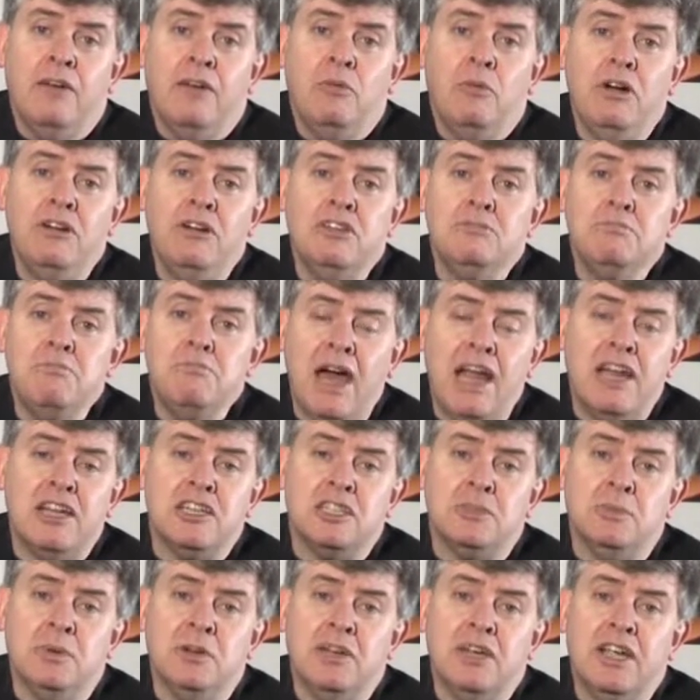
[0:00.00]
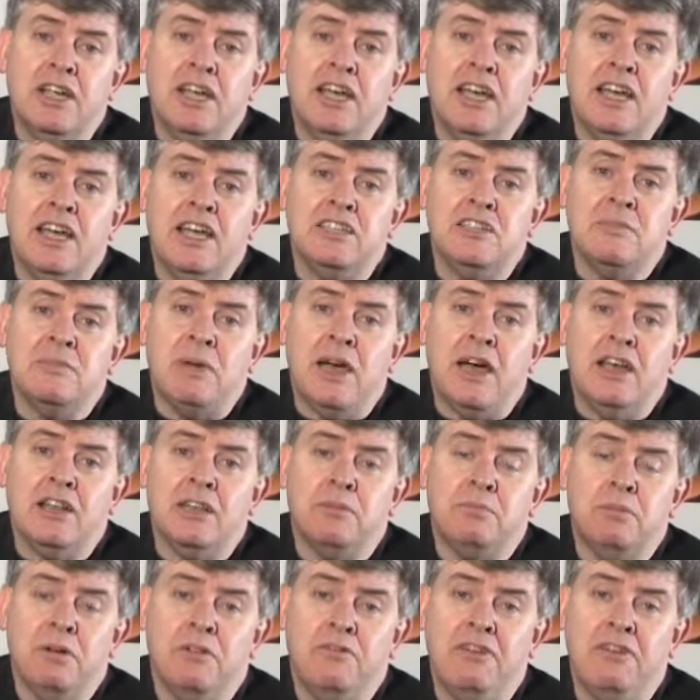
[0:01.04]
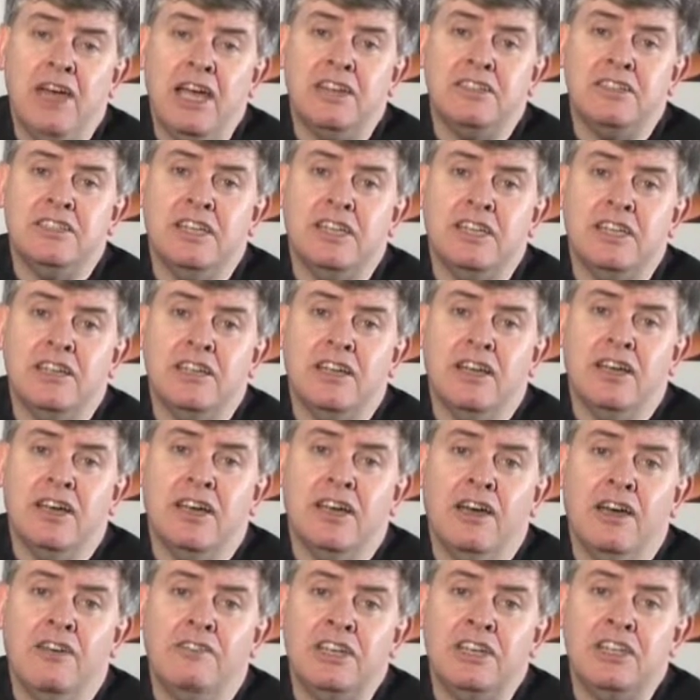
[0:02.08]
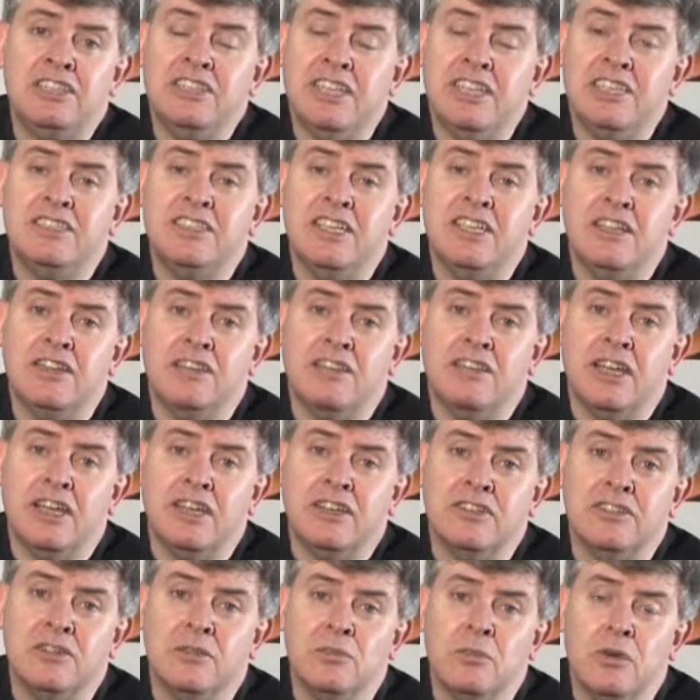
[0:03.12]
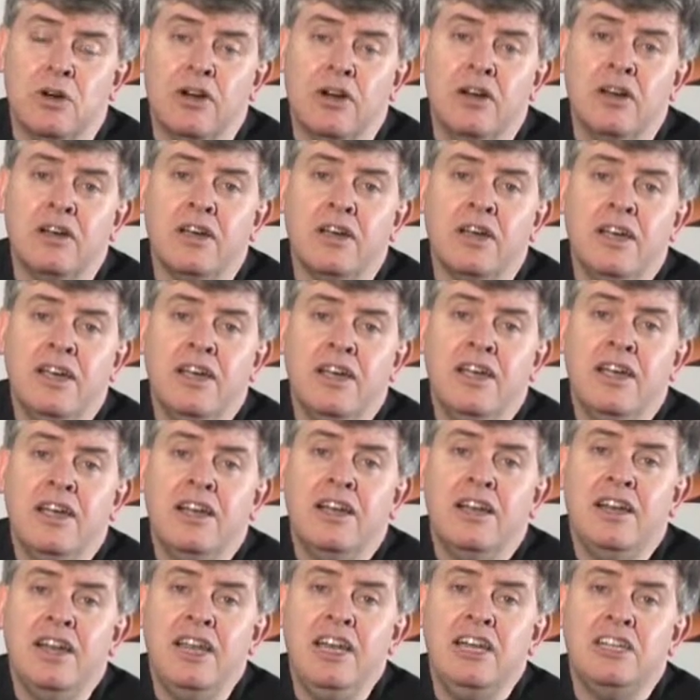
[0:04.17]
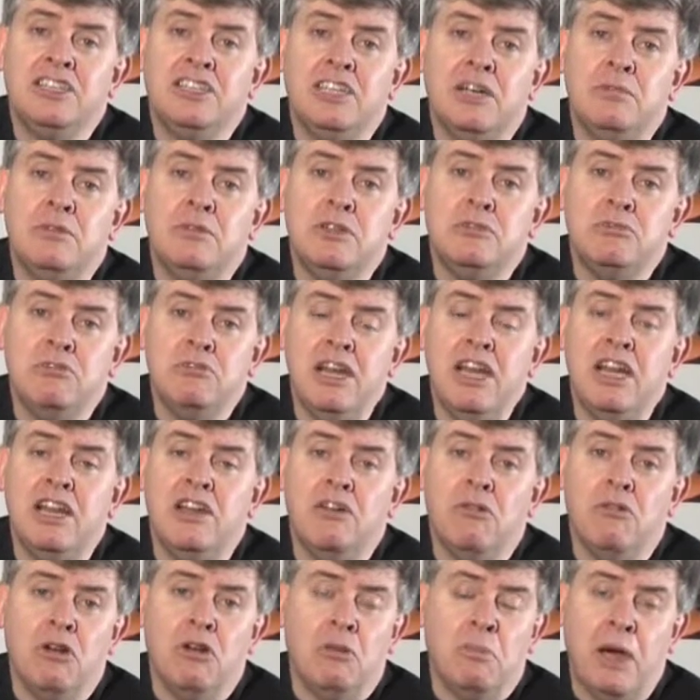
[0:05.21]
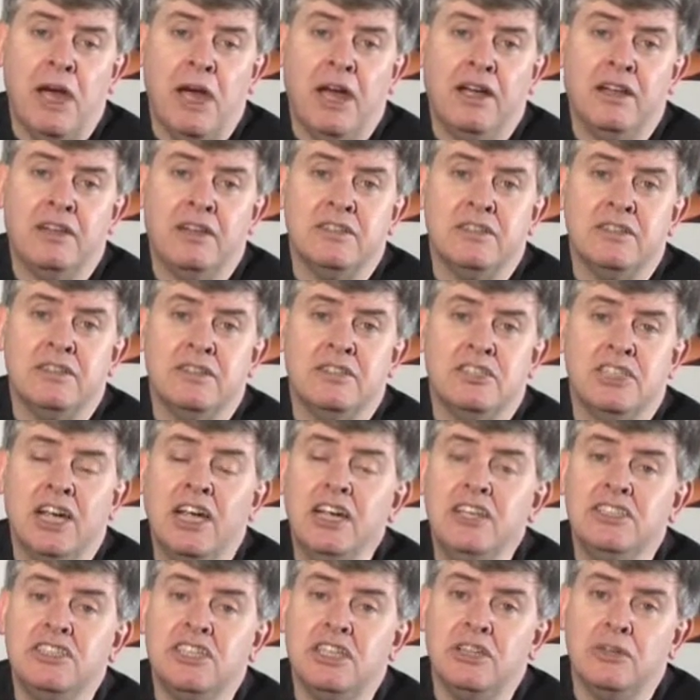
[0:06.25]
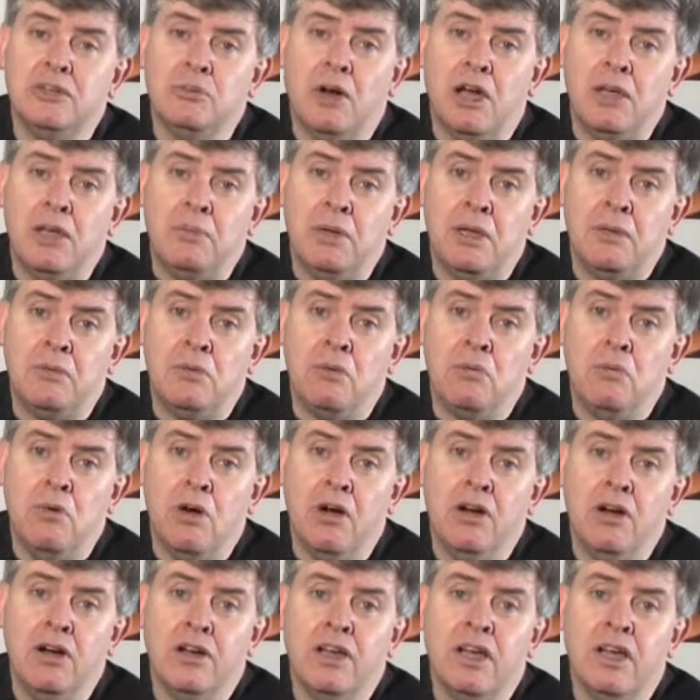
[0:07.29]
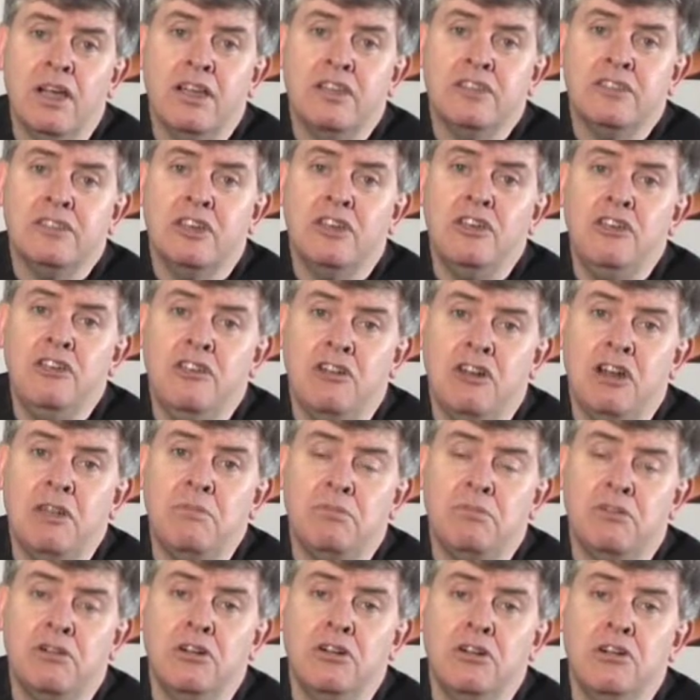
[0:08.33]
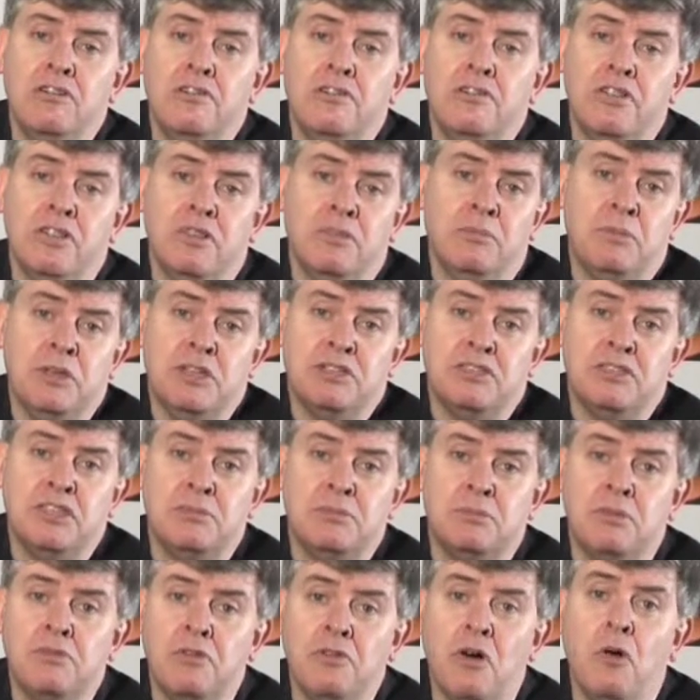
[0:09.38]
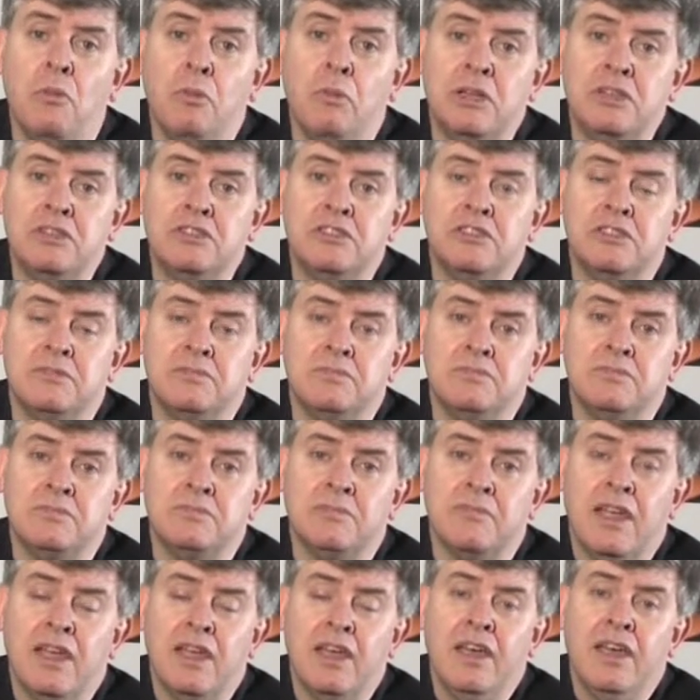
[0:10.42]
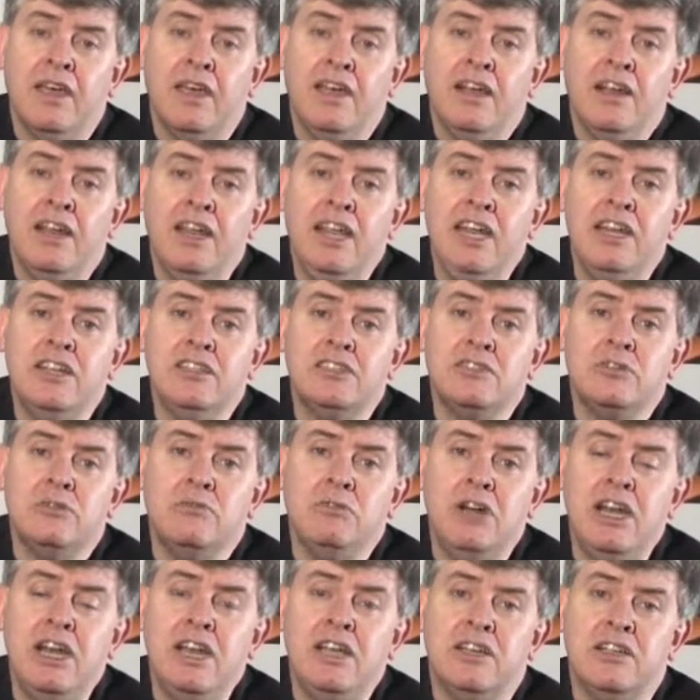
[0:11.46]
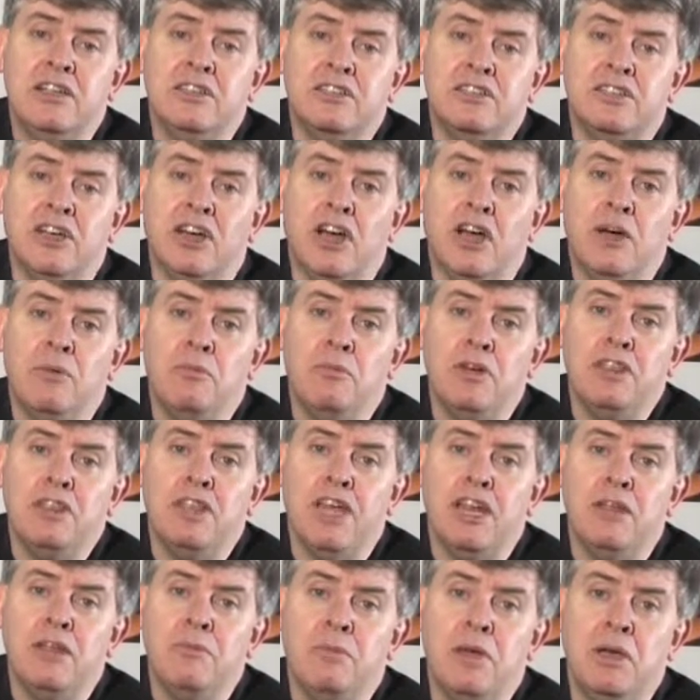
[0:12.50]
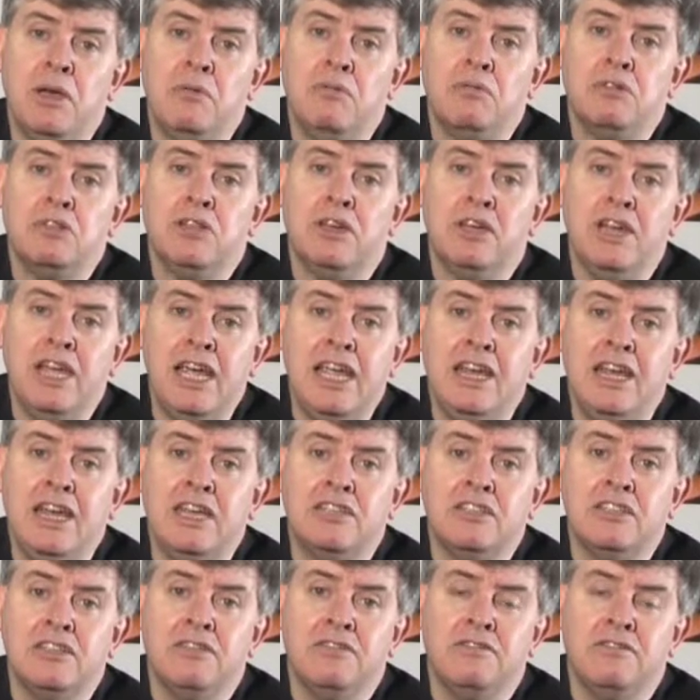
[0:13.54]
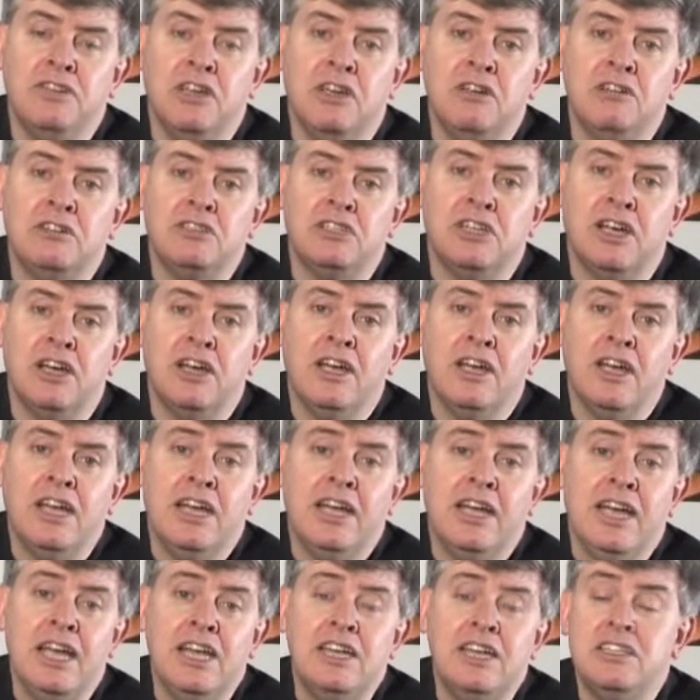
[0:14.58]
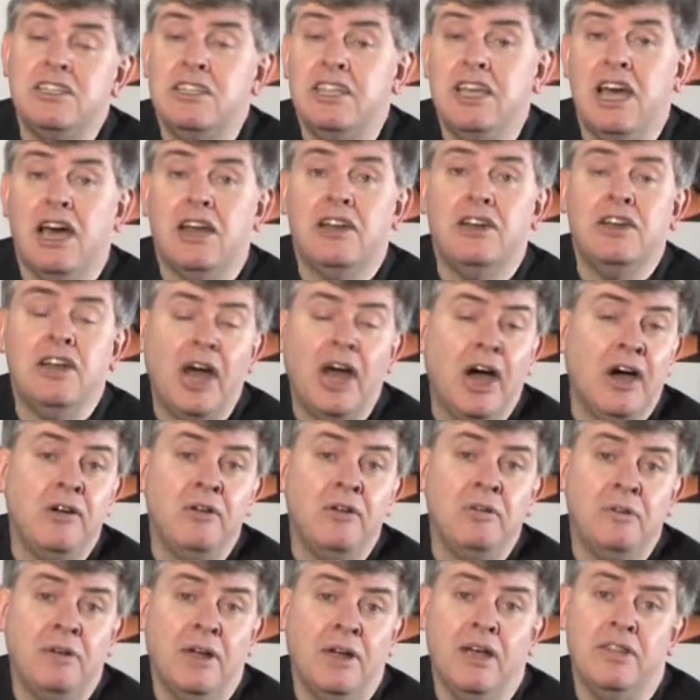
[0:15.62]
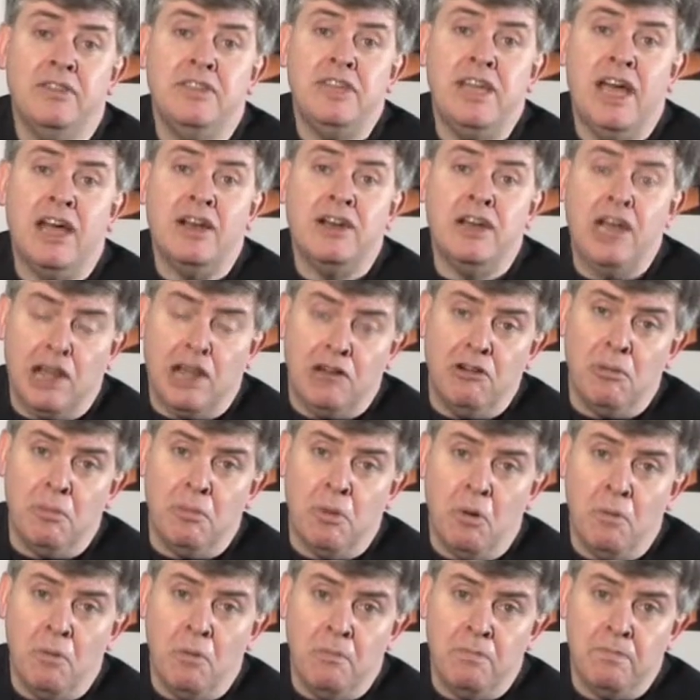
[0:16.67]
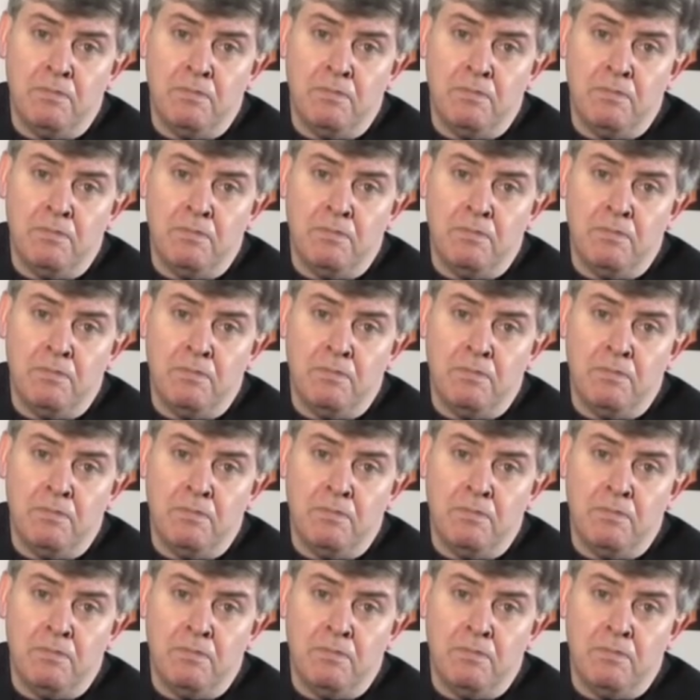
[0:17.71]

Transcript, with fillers: Whereas management is about the perfecting uh, of existing things at work, leadership is really all about changing the way people work so that you can improve the business performance. Leaders are really concerned with getting people to lean into the future, into the unknown and the unknowable.